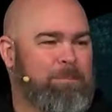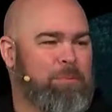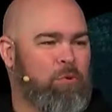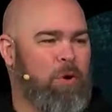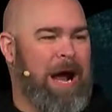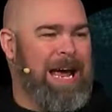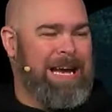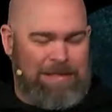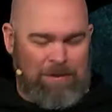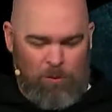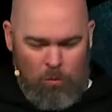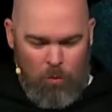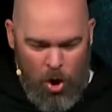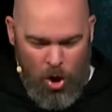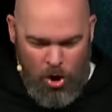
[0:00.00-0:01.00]
bright
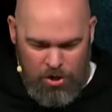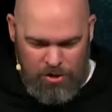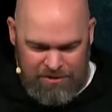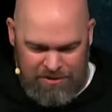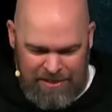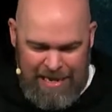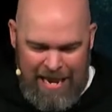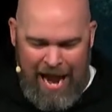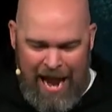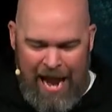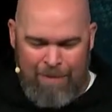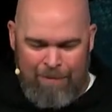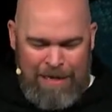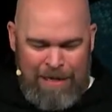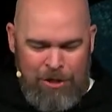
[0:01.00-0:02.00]
words,
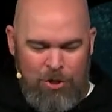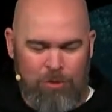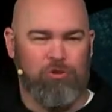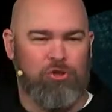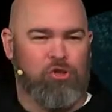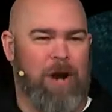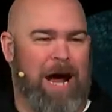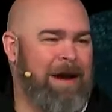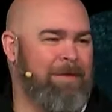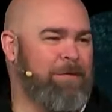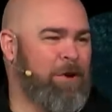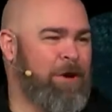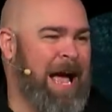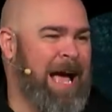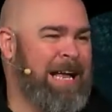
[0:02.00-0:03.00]
"I'm a new
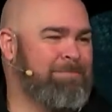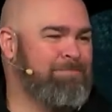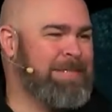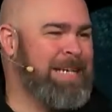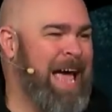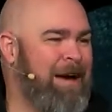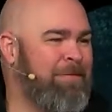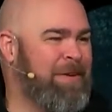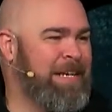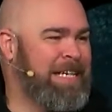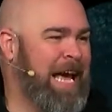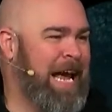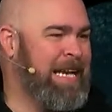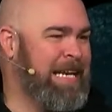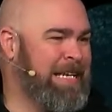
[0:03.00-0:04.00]
driver, I'm
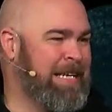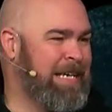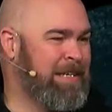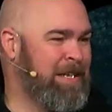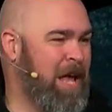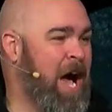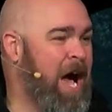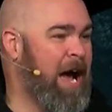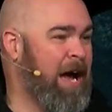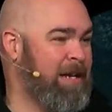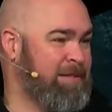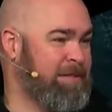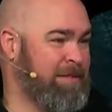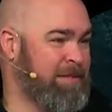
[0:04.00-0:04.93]
navigating a lot."